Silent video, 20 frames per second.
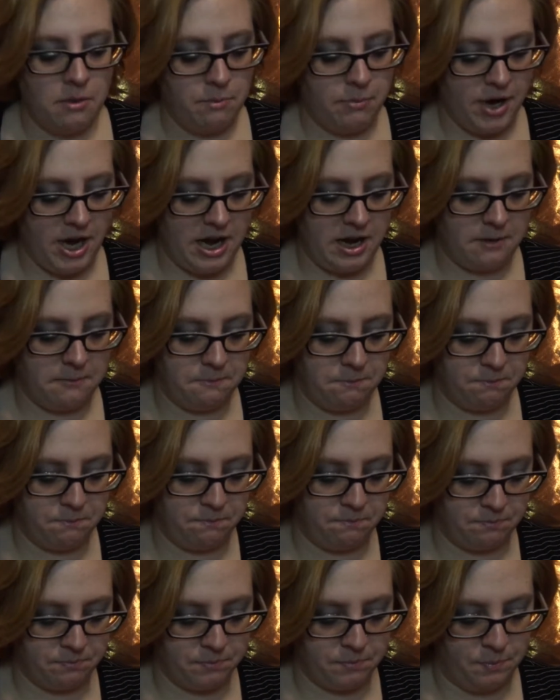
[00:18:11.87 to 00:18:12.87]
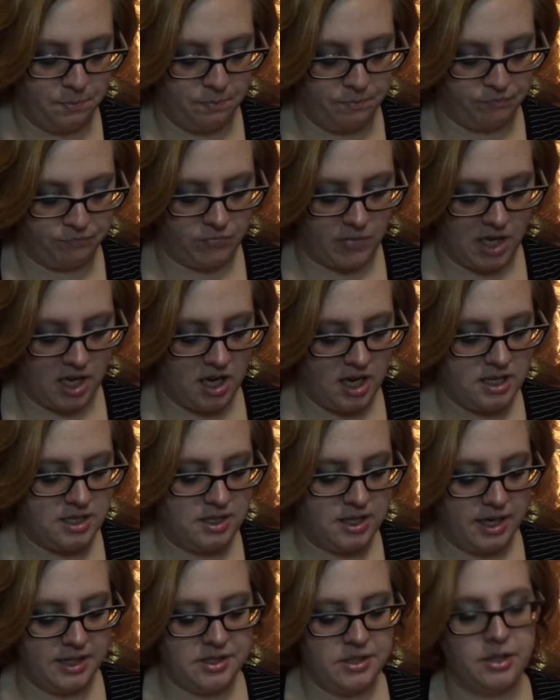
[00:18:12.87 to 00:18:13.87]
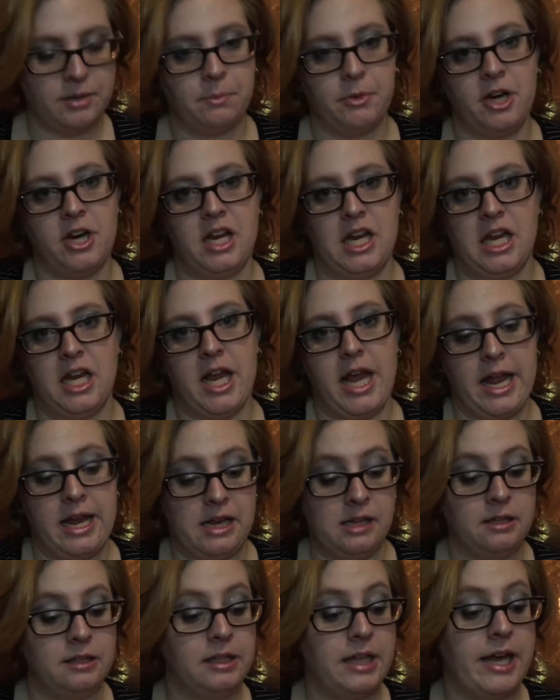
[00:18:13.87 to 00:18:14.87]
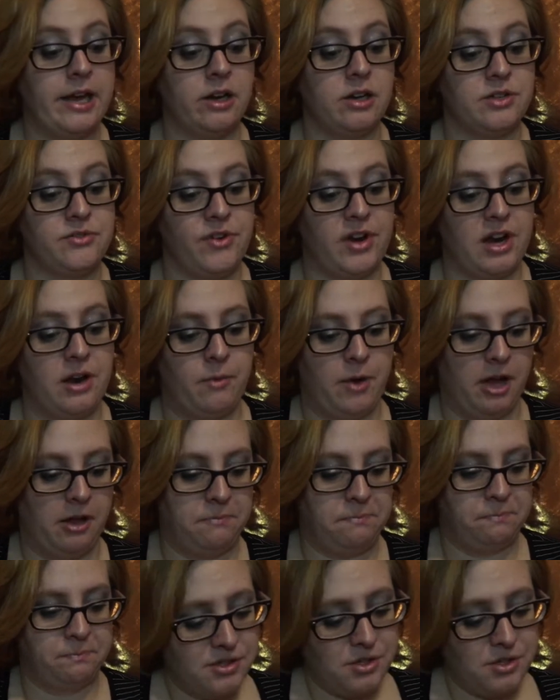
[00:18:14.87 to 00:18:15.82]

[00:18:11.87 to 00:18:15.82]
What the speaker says: but it does look pretty and it layers very well.